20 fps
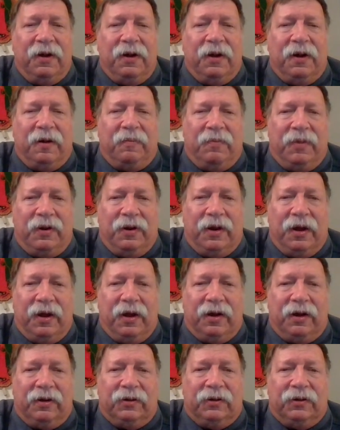it
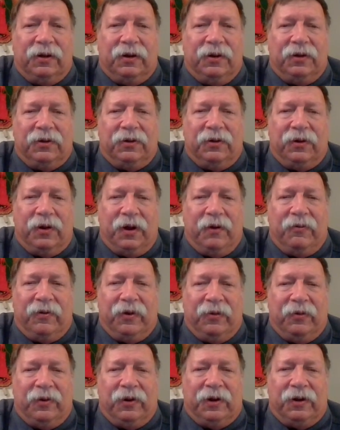being clear to
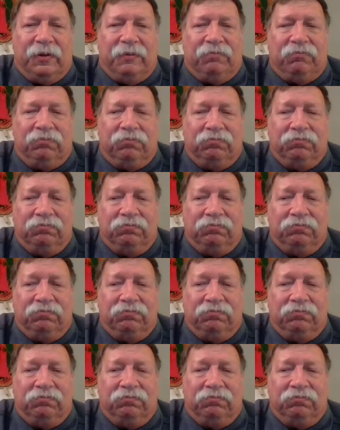everyone,